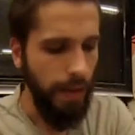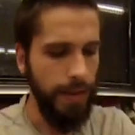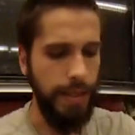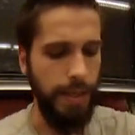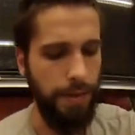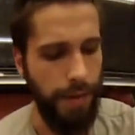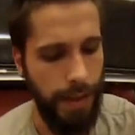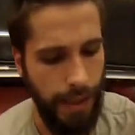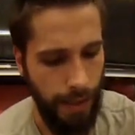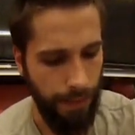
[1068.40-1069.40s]
Centering
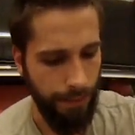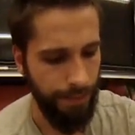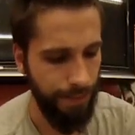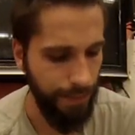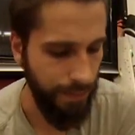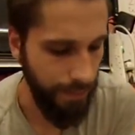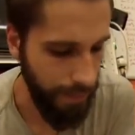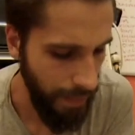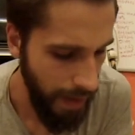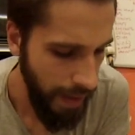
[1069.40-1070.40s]
again.
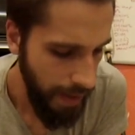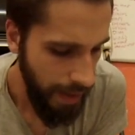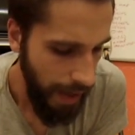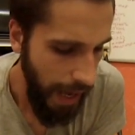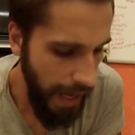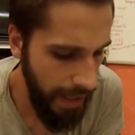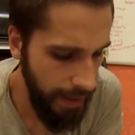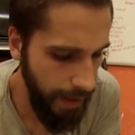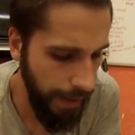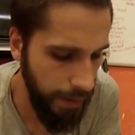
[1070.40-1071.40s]
I
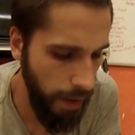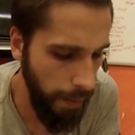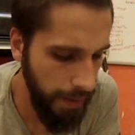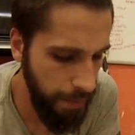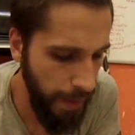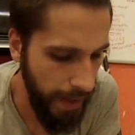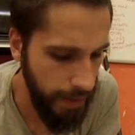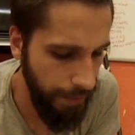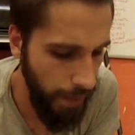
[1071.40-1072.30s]
think it's always best,